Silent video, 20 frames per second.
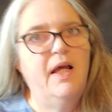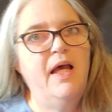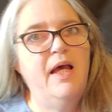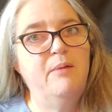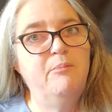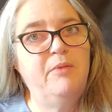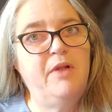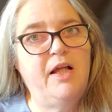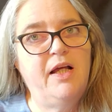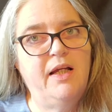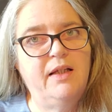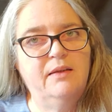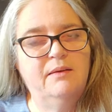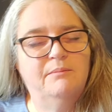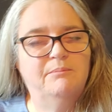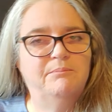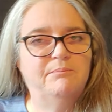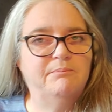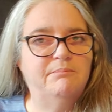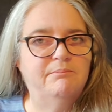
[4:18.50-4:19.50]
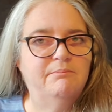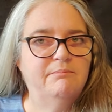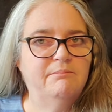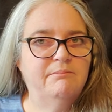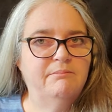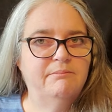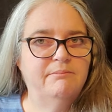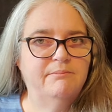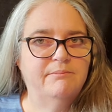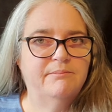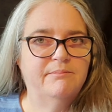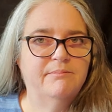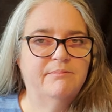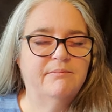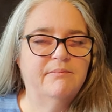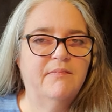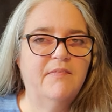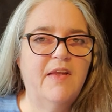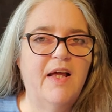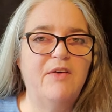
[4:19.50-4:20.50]
hemline.
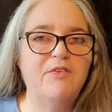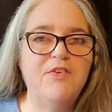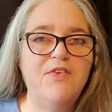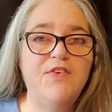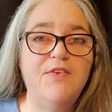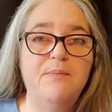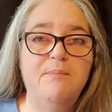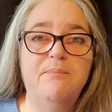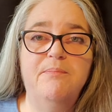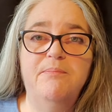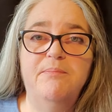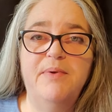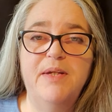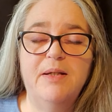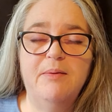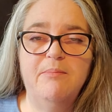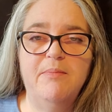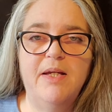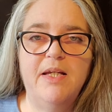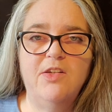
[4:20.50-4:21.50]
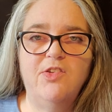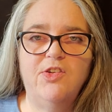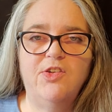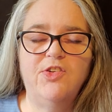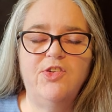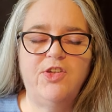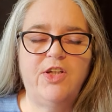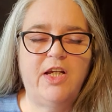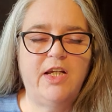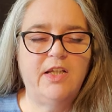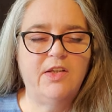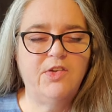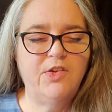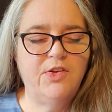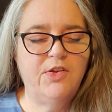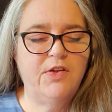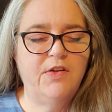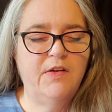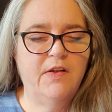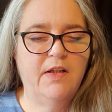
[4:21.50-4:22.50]
That was the big major
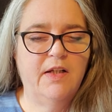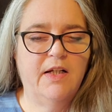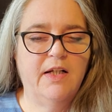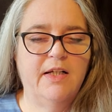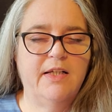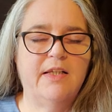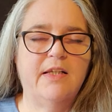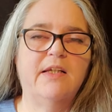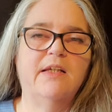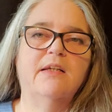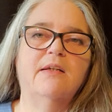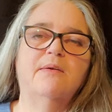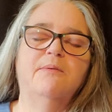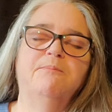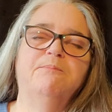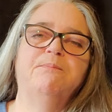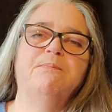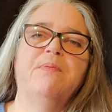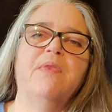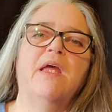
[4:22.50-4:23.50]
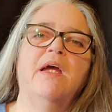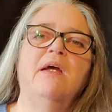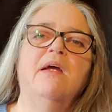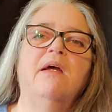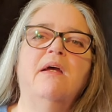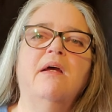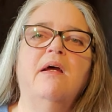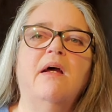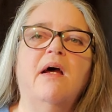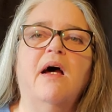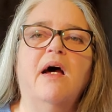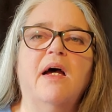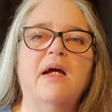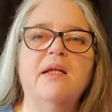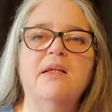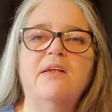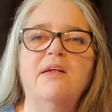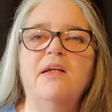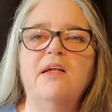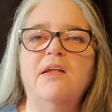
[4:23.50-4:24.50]
change that I did. I
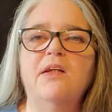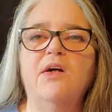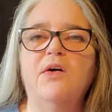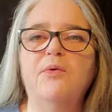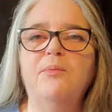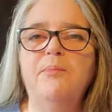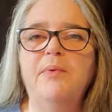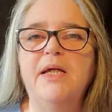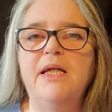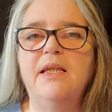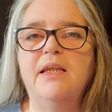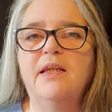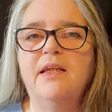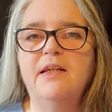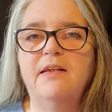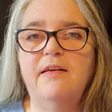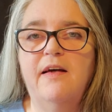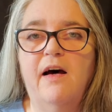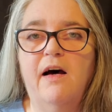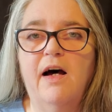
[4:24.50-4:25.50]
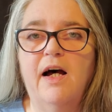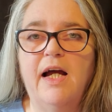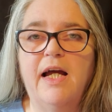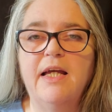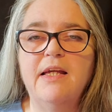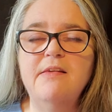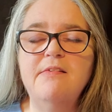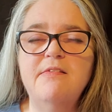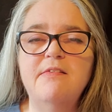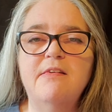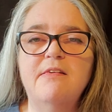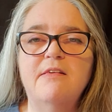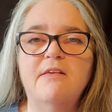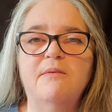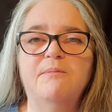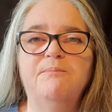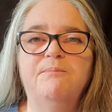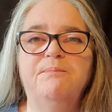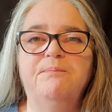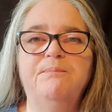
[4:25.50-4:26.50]
did omit the ties
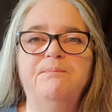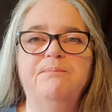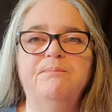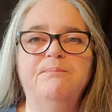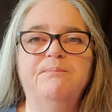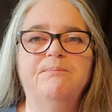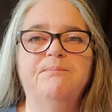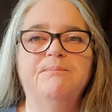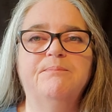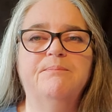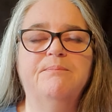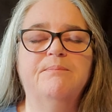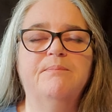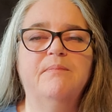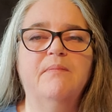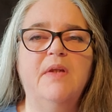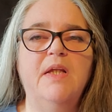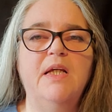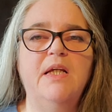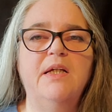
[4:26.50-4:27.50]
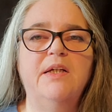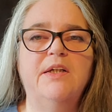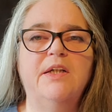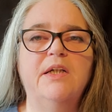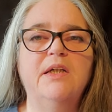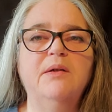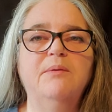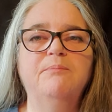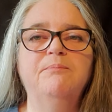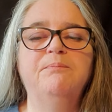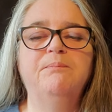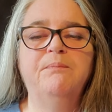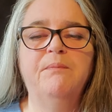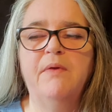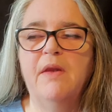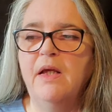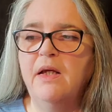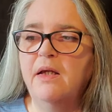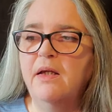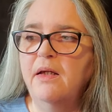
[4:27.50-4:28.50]
here,
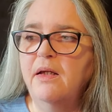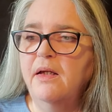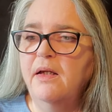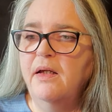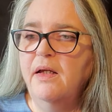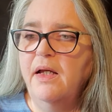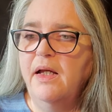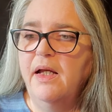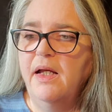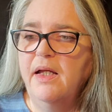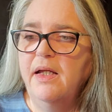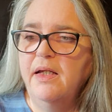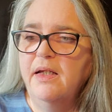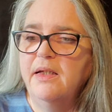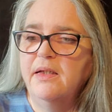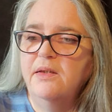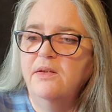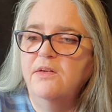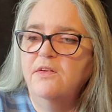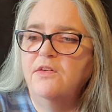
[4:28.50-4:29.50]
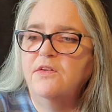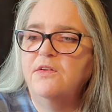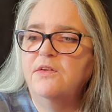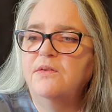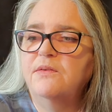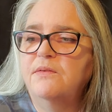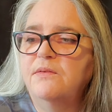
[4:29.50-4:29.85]
and